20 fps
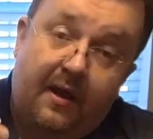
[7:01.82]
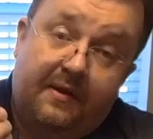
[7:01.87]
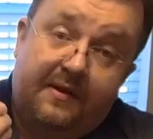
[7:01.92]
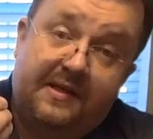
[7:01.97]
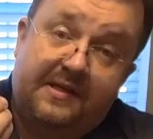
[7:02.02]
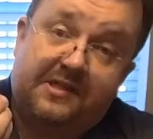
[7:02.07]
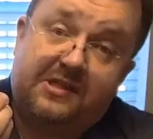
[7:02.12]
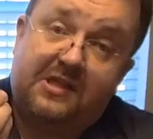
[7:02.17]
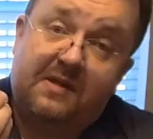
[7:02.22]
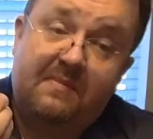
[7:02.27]

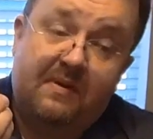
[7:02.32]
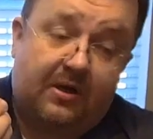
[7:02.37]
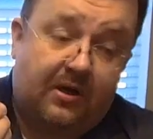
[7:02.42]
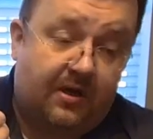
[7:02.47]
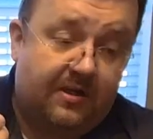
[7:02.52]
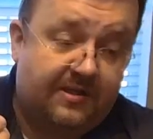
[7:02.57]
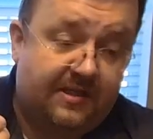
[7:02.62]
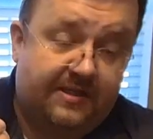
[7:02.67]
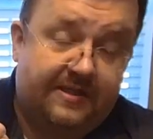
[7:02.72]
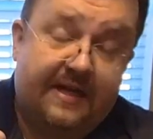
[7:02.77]
this SIM
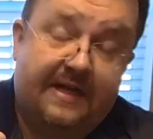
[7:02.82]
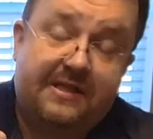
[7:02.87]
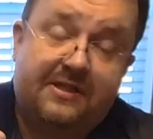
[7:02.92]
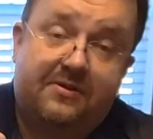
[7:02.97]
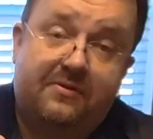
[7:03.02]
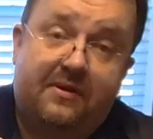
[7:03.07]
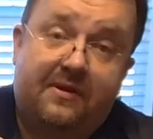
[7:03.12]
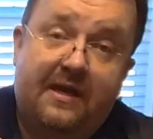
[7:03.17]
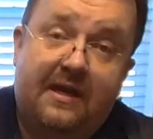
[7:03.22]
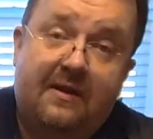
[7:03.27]
card is attached
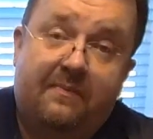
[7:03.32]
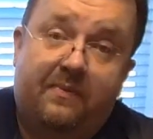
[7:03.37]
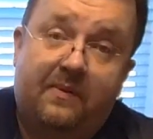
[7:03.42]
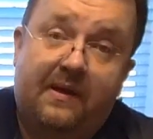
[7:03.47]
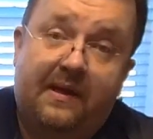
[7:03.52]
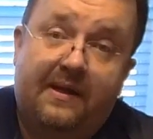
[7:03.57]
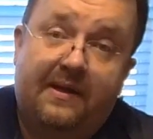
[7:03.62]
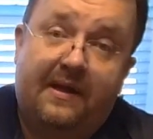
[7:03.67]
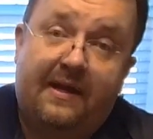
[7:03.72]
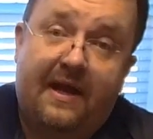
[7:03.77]
to the data
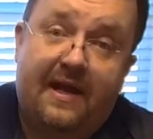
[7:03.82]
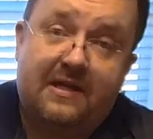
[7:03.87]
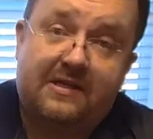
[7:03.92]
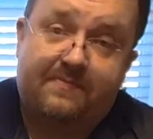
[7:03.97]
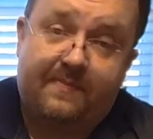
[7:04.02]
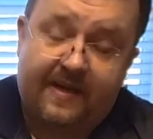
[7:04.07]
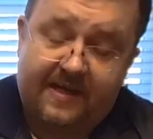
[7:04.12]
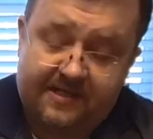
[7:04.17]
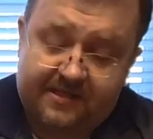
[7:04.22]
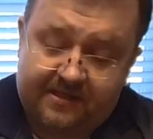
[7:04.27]
plan that
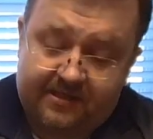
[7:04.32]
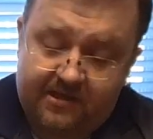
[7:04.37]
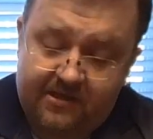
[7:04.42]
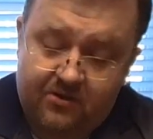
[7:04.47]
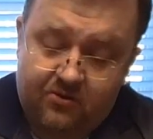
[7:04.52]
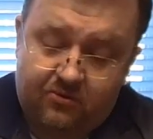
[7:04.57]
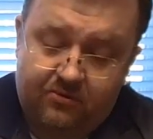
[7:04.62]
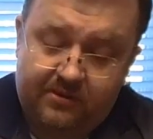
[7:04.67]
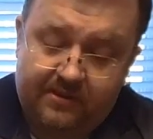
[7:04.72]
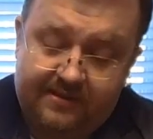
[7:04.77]
has
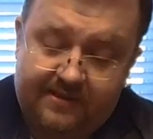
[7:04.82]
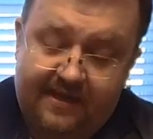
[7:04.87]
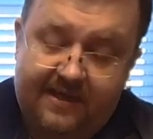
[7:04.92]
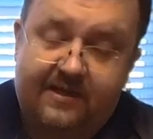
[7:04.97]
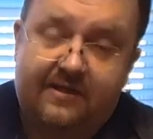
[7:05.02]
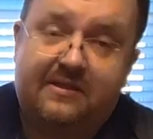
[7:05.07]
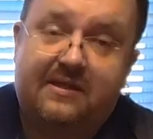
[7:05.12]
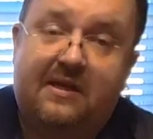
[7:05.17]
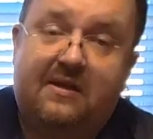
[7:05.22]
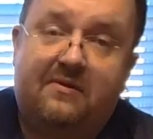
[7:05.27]
basically only
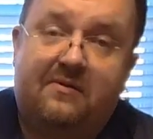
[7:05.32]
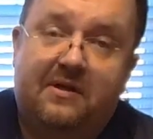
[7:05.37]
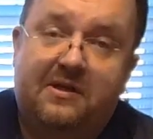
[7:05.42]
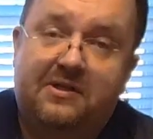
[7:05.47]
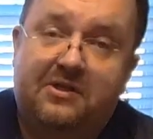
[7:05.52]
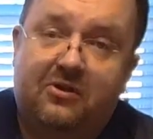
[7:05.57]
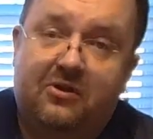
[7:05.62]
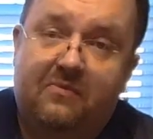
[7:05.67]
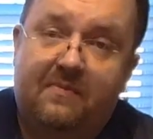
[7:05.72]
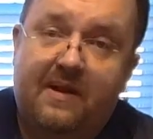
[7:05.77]
data tethering.
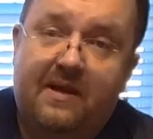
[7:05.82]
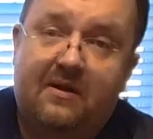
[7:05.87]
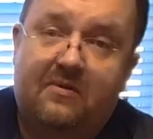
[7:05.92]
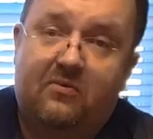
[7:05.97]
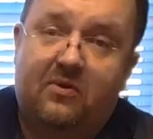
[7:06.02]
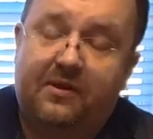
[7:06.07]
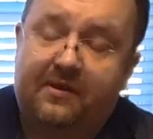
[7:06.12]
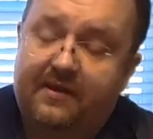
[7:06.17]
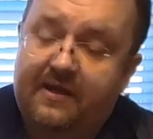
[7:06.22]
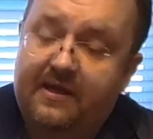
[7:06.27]
So no matter
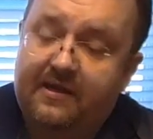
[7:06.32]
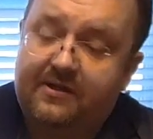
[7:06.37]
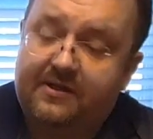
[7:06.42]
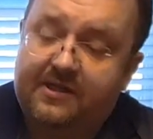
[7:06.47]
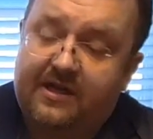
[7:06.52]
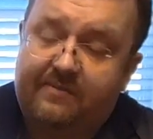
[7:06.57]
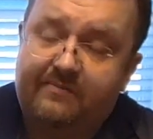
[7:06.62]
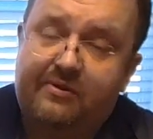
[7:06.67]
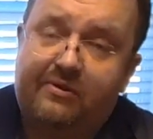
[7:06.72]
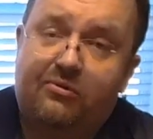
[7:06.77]
what data
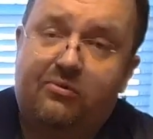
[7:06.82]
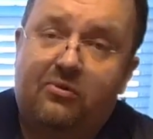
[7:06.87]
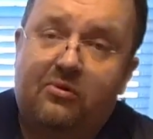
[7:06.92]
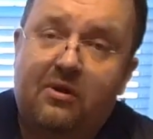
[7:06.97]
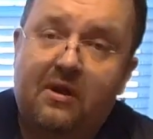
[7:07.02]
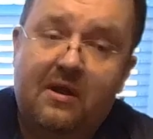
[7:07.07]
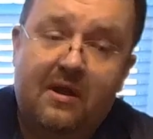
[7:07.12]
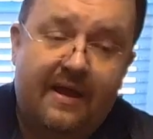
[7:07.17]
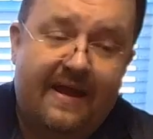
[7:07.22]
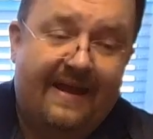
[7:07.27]
comes
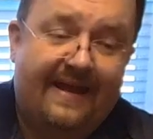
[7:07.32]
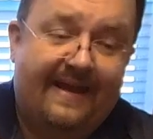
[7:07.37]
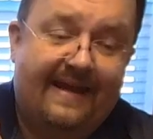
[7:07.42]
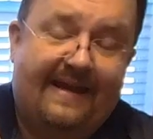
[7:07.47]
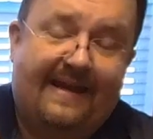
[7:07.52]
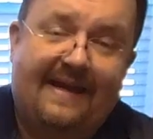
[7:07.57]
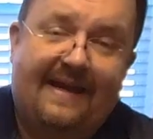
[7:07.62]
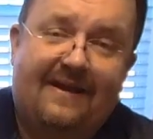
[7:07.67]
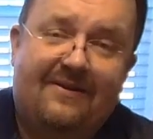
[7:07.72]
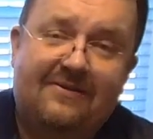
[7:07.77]
through,
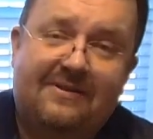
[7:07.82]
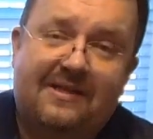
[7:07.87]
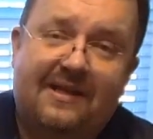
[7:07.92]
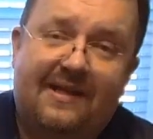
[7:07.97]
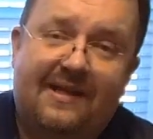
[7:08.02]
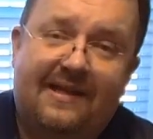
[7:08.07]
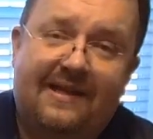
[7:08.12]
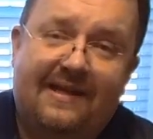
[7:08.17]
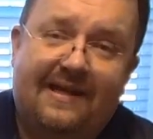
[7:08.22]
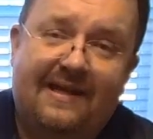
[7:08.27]
it counts
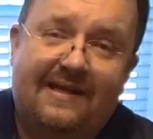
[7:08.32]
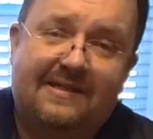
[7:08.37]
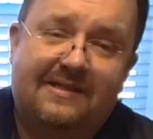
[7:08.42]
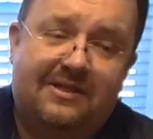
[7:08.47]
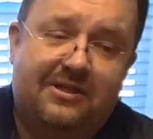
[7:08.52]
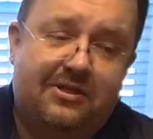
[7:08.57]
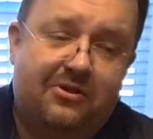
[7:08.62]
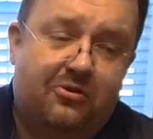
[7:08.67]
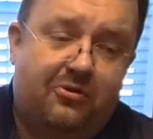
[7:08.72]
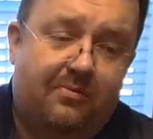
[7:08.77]
it
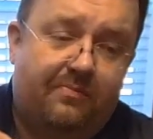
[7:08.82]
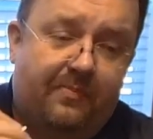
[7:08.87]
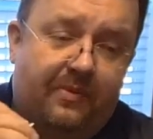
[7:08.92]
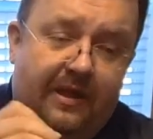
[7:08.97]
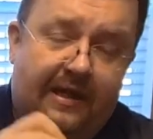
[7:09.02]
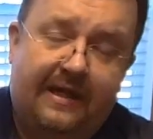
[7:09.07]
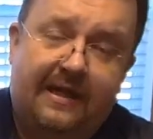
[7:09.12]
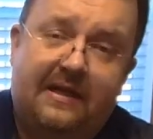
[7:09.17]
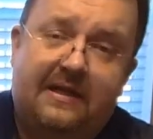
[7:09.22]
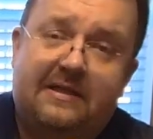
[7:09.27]
against your
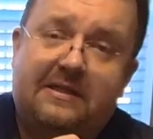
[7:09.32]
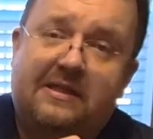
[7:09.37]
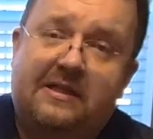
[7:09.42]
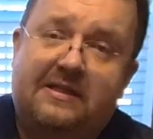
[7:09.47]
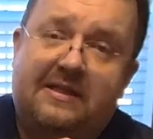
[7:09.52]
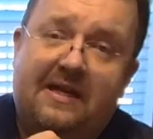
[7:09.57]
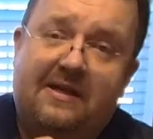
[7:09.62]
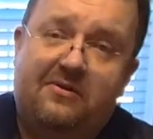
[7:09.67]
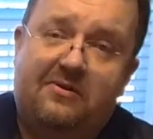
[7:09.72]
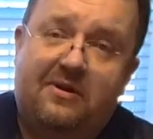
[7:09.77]
plan as a
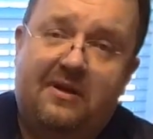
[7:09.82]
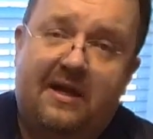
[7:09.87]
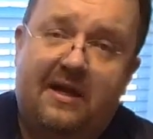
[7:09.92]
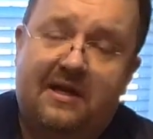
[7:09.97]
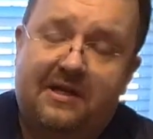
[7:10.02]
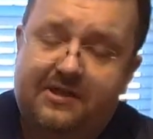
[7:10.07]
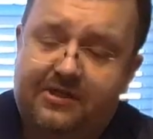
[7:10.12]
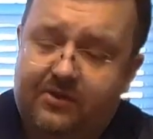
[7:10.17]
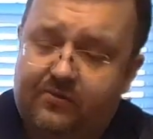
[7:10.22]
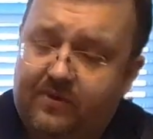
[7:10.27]
tethered
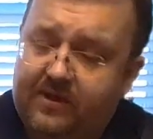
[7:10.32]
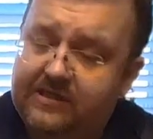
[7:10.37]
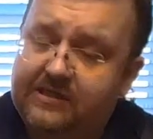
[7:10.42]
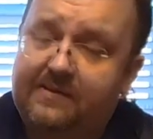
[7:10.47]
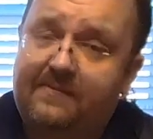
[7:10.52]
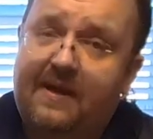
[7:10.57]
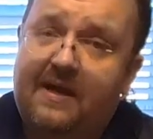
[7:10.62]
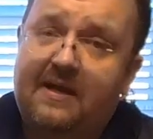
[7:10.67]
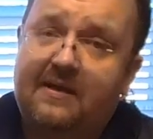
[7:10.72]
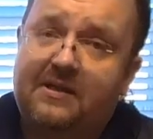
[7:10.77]
data. So
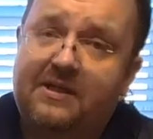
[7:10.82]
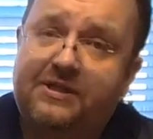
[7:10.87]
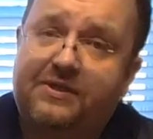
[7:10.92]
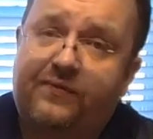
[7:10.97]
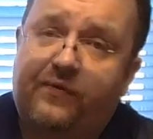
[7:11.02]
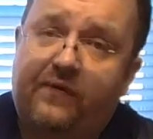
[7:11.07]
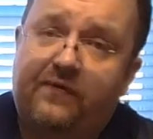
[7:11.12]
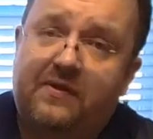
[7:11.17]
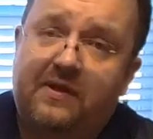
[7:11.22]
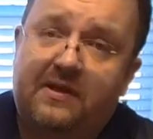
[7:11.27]
once I'm out of this
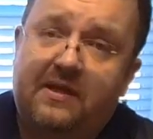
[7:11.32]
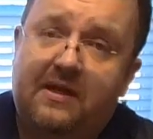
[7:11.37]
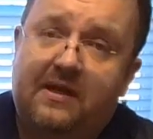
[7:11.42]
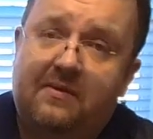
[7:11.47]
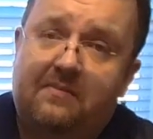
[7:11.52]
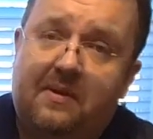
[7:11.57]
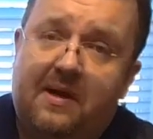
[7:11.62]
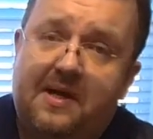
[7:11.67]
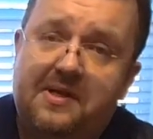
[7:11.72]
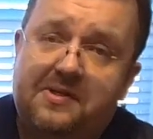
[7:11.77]
50
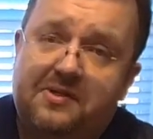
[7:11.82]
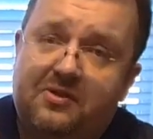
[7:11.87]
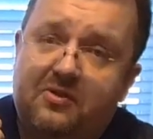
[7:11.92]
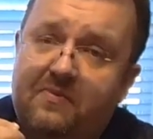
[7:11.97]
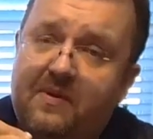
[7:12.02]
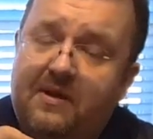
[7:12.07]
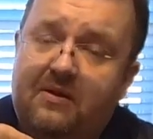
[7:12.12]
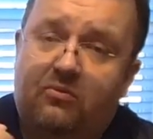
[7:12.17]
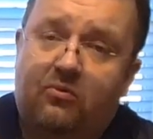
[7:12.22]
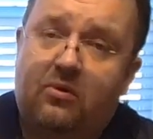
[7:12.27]
gigabytes,
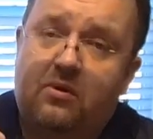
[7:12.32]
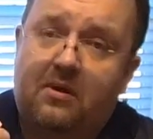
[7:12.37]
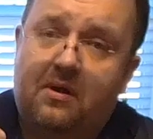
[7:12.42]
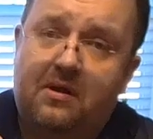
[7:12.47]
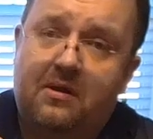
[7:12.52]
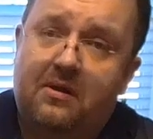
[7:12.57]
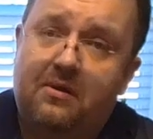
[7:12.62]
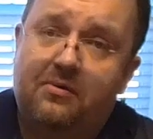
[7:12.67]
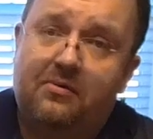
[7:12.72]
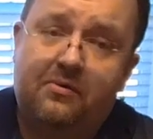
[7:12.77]
no matter what
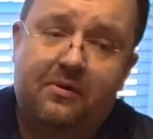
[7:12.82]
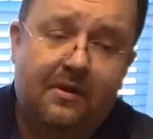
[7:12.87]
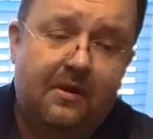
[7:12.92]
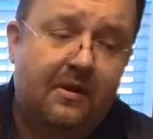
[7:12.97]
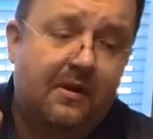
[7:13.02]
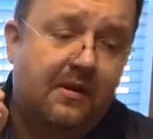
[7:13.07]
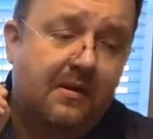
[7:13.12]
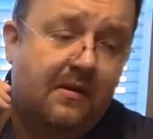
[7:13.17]
I do,